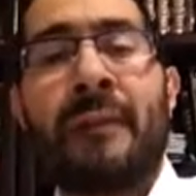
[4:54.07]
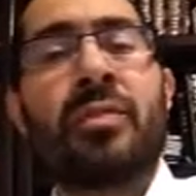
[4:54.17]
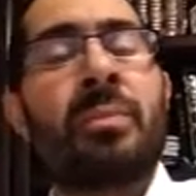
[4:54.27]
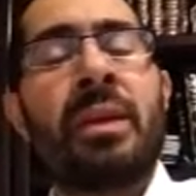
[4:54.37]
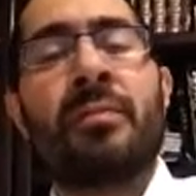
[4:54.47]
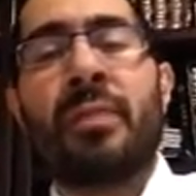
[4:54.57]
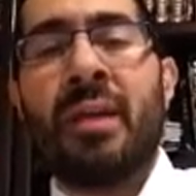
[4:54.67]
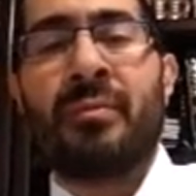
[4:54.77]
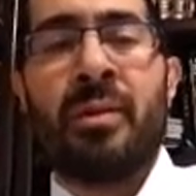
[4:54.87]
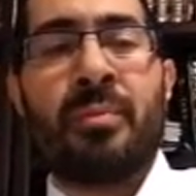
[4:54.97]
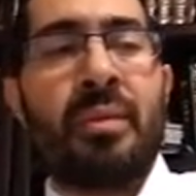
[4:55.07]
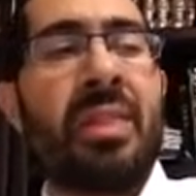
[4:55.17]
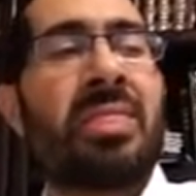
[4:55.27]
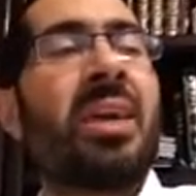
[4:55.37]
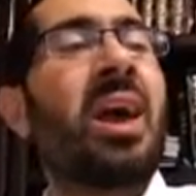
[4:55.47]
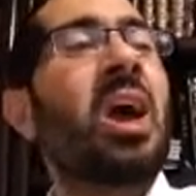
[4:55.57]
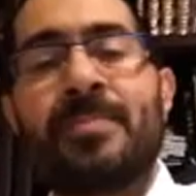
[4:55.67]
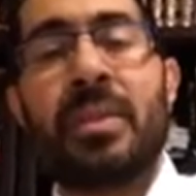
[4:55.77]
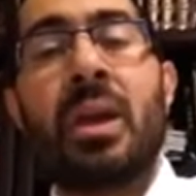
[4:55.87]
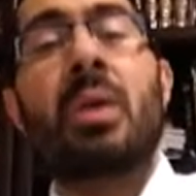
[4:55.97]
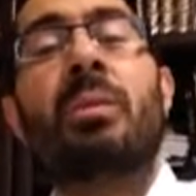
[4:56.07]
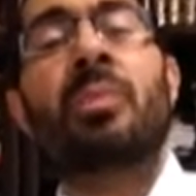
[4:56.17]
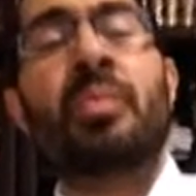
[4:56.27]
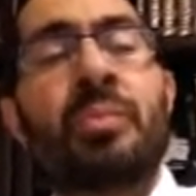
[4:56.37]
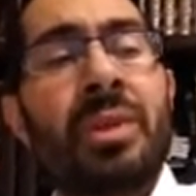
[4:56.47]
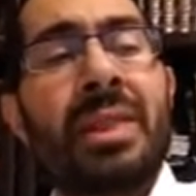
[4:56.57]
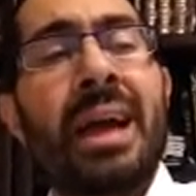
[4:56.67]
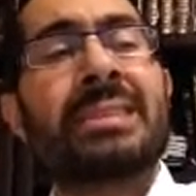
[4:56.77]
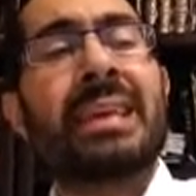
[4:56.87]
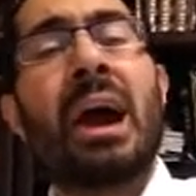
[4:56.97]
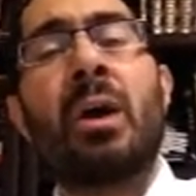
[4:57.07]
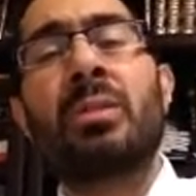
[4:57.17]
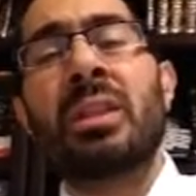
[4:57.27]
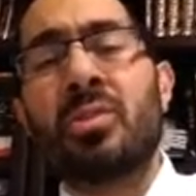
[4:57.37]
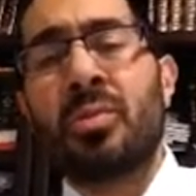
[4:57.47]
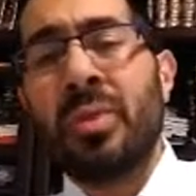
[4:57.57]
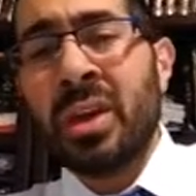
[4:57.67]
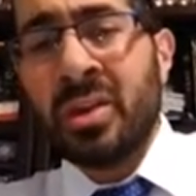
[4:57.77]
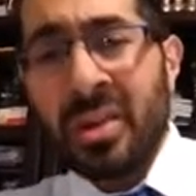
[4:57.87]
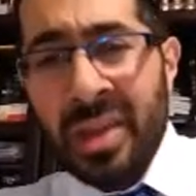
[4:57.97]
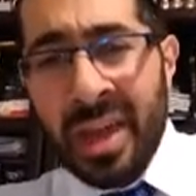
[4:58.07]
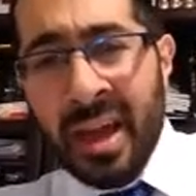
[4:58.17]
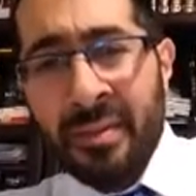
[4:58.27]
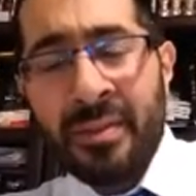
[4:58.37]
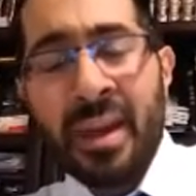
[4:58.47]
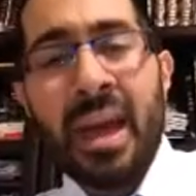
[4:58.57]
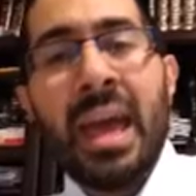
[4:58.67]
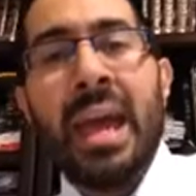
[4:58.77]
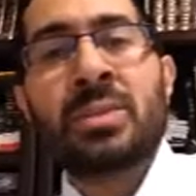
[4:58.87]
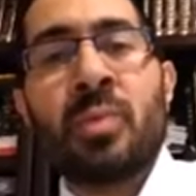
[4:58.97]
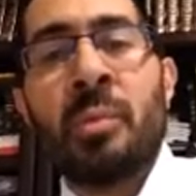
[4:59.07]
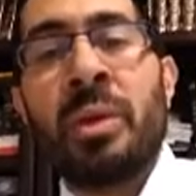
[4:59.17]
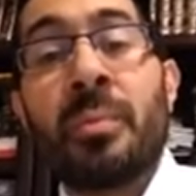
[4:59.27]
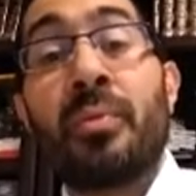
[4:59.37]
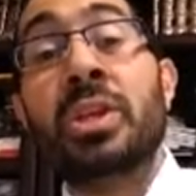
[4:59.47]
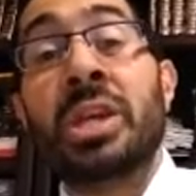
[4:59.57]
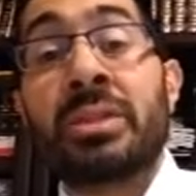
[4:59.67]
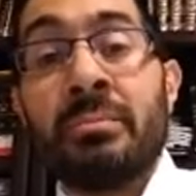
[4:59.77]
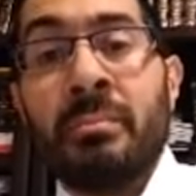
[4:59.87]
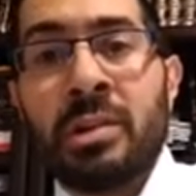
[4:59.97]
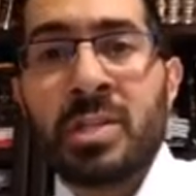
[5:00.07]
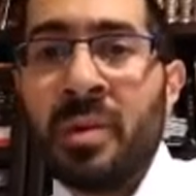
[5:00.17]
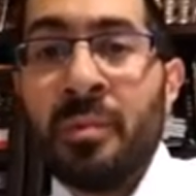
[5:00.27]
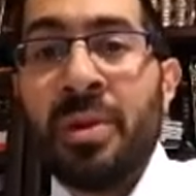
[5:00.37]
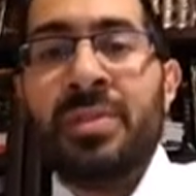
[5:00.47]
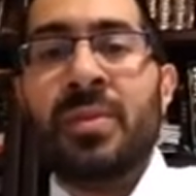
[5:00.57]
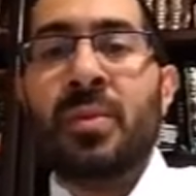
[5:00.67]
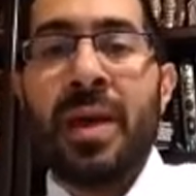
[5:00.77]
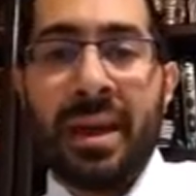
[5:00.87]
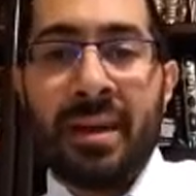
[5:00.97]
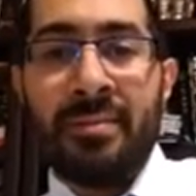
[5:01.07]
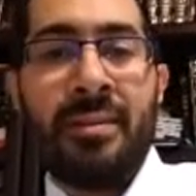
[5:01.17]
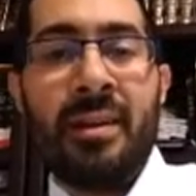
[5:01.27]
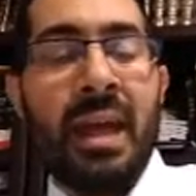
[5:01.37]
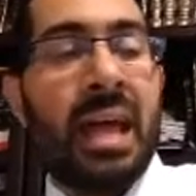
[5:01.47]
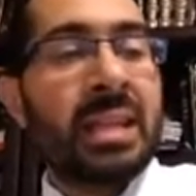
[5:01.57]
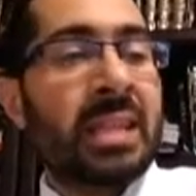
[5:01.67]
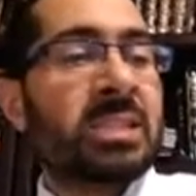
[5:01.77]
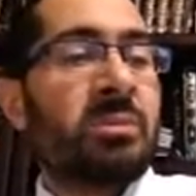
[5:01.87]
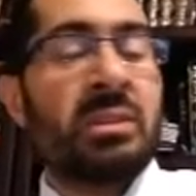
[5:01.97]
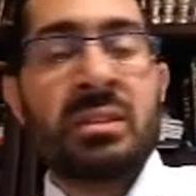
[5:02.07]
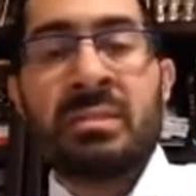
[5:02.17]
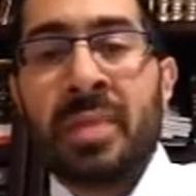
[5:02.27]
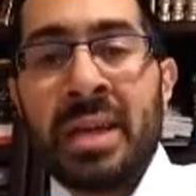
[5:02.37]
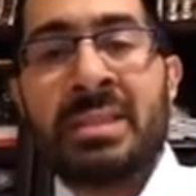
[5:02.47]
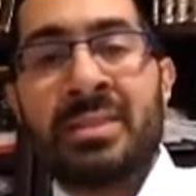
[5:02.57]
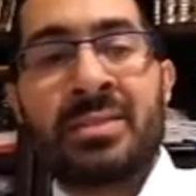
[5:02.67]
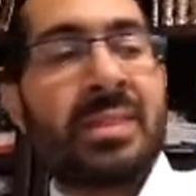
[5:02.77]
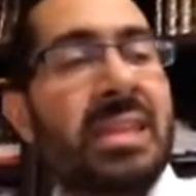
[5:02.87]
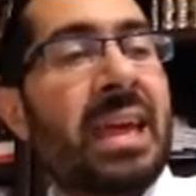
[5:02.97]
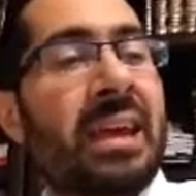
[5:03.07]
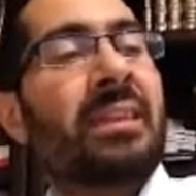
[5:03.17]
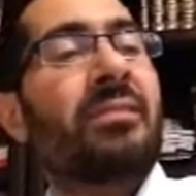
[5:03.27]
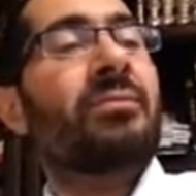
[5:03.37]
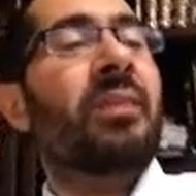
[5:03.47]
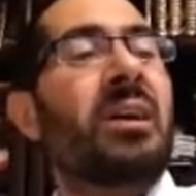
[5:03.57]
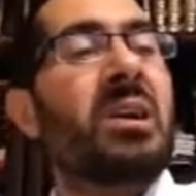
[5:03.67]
have to be for every breath. When we realize how little we could have, is when we appreciate the most what we do have. That's why these blessings are in the negative.